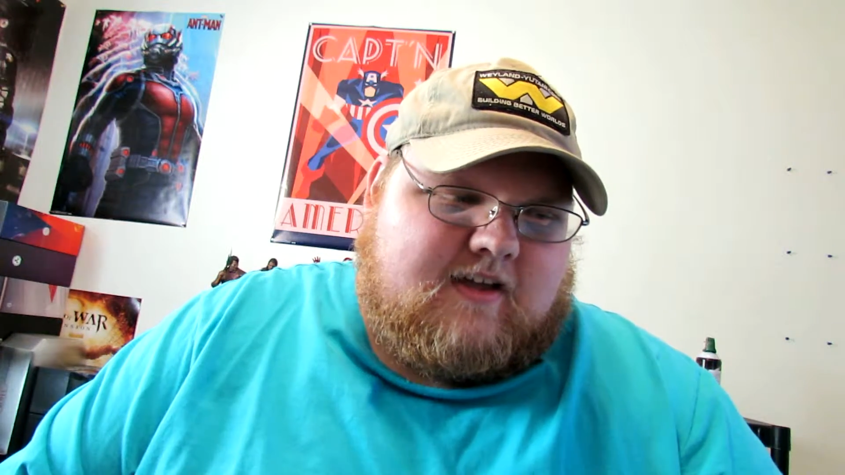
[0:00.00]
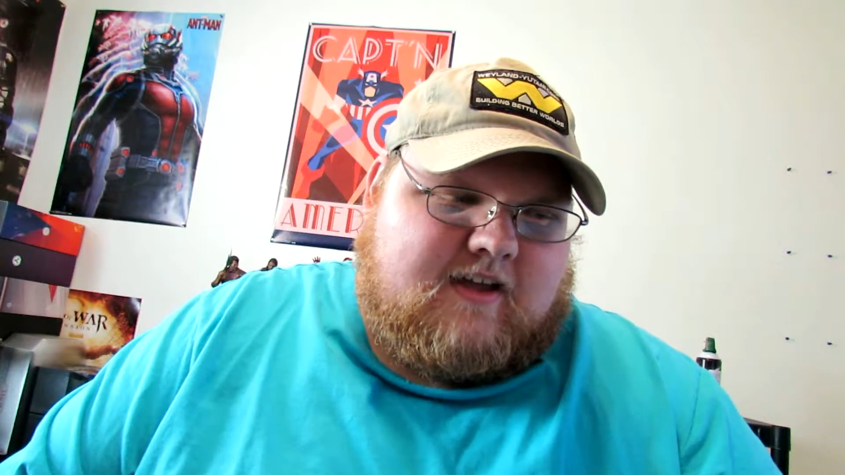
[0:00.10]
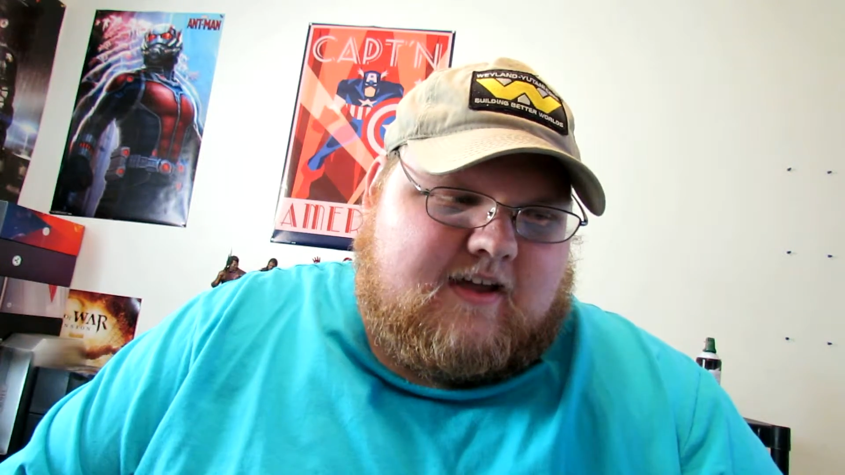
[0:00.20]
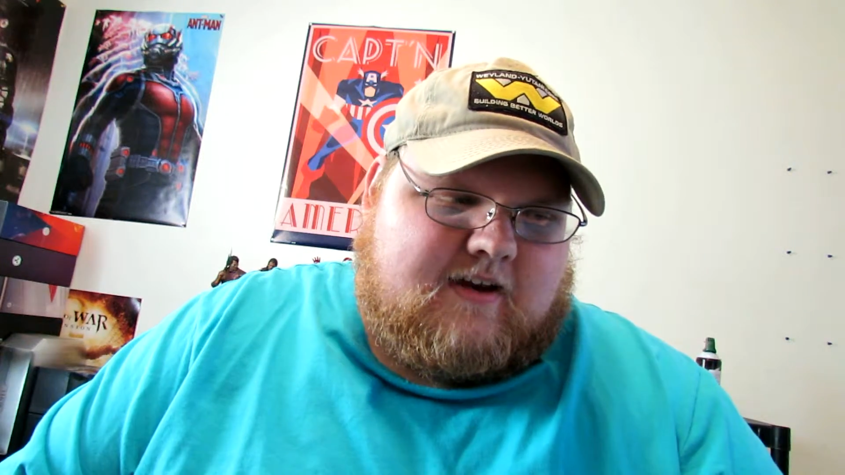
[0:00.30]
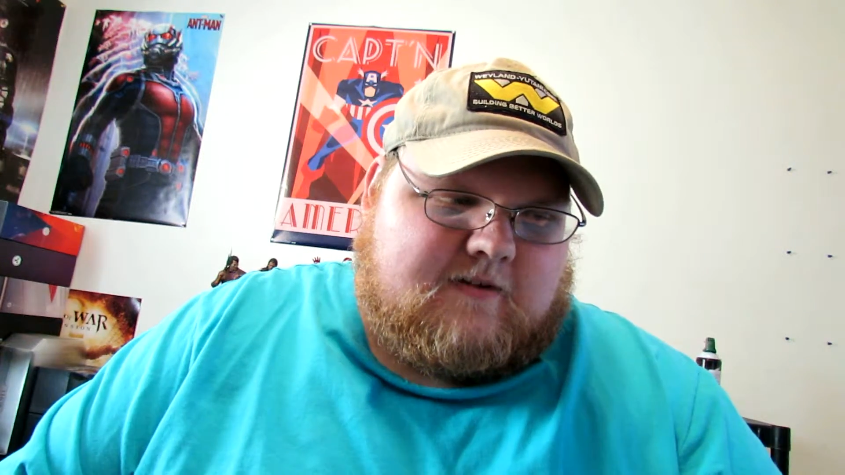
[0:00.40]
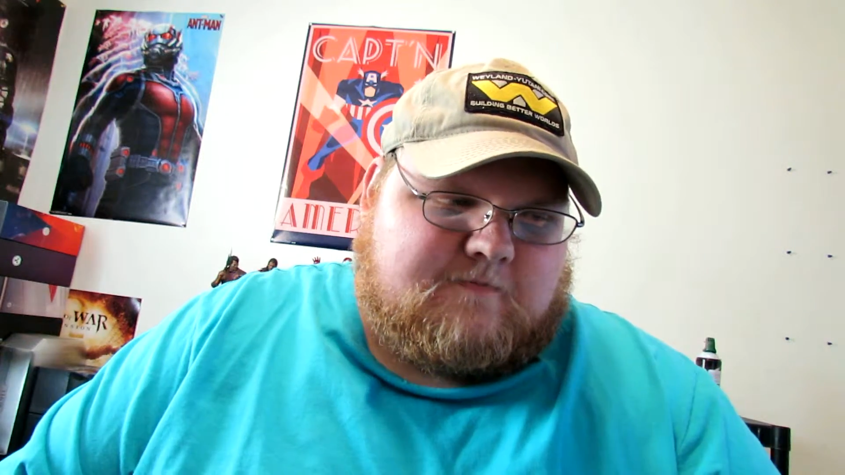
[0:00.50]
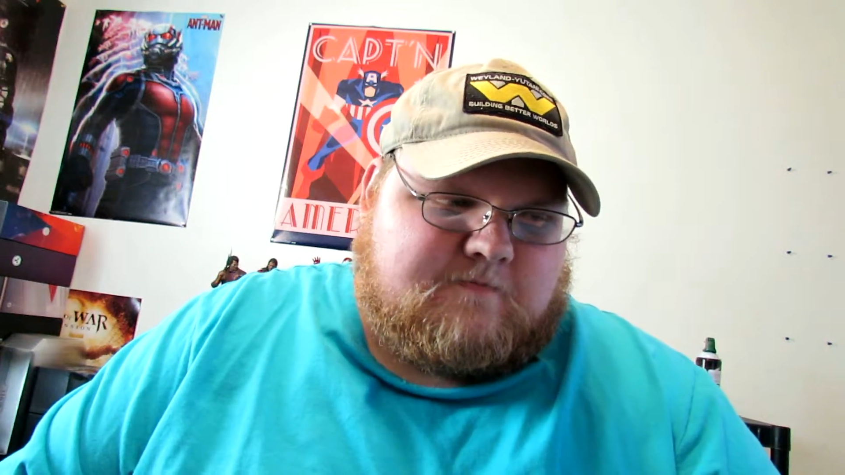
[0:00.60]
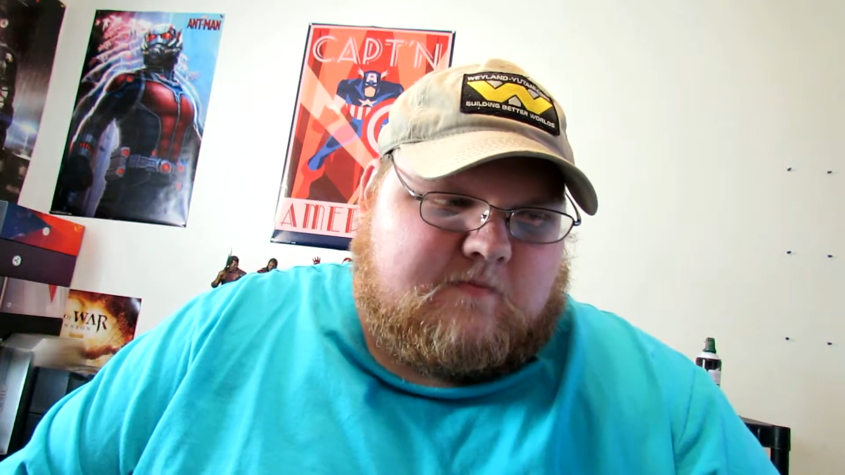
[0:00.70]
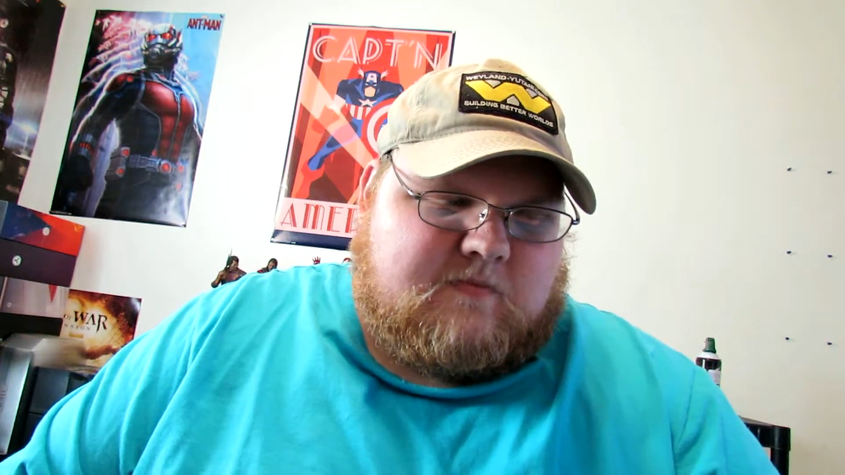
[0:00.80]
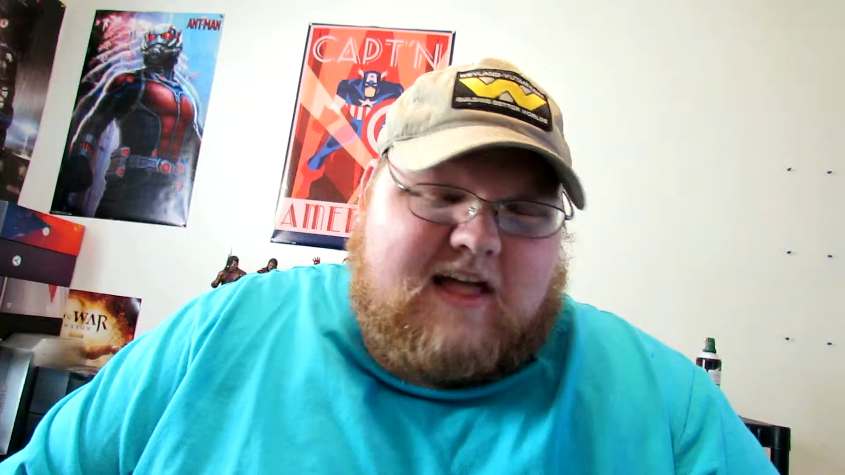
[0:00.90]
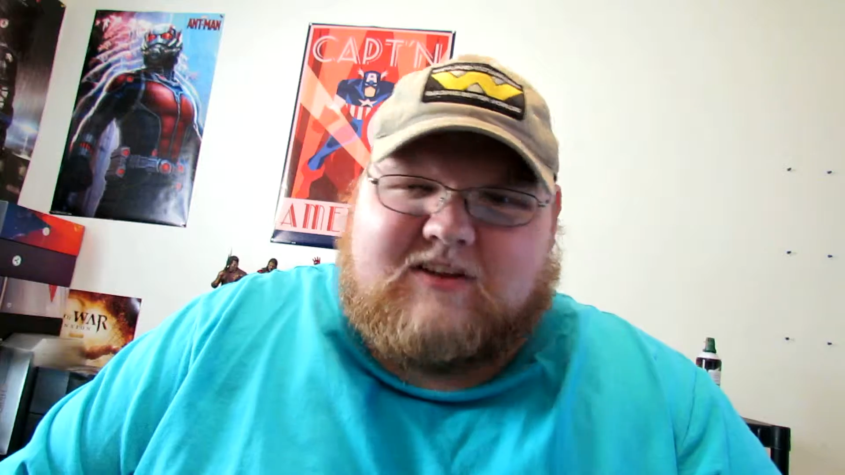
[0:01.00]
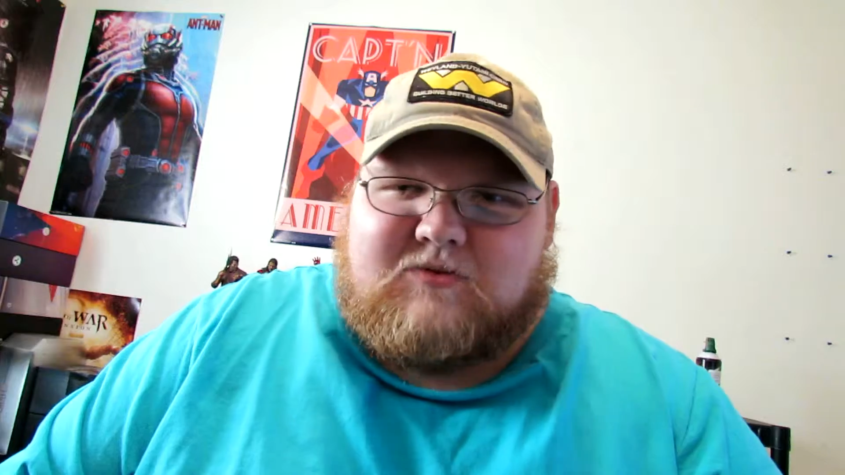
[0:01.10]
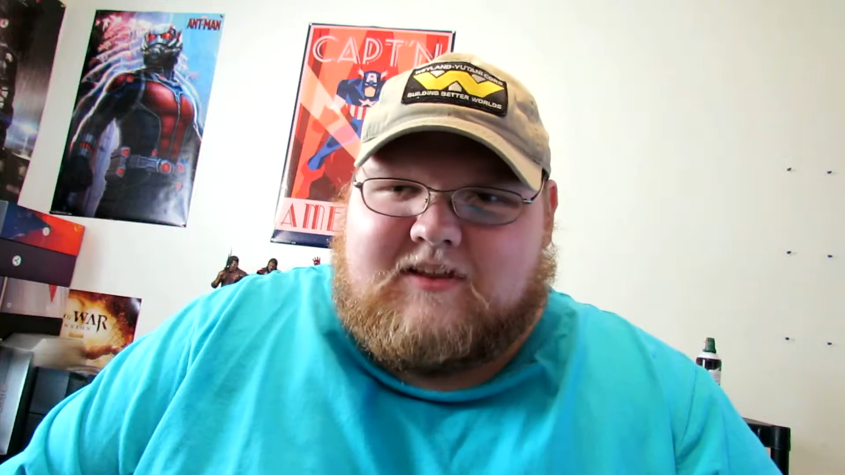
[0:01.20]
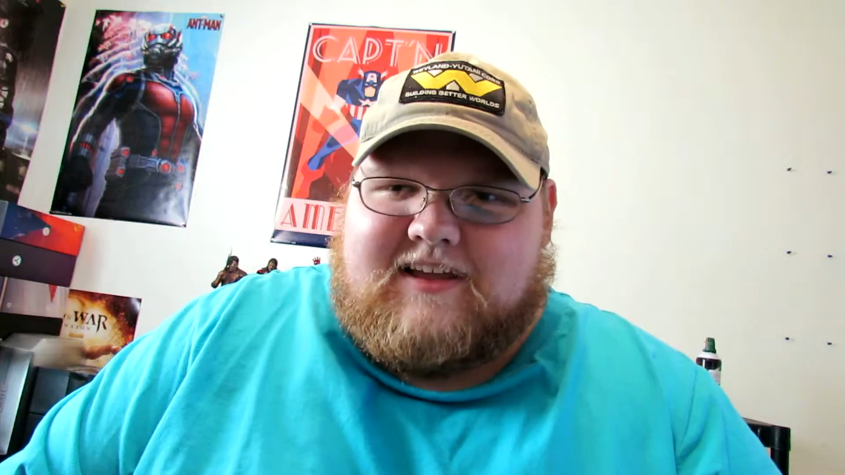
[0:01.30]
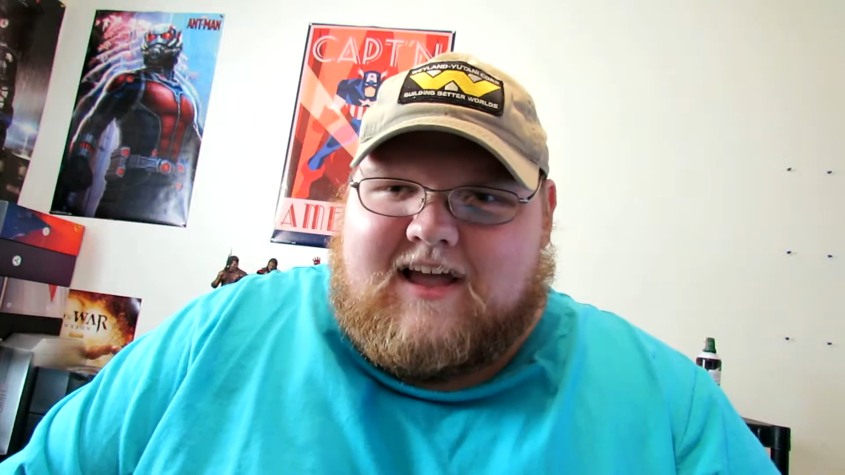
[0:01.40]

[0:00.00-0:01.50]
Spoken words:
and that's really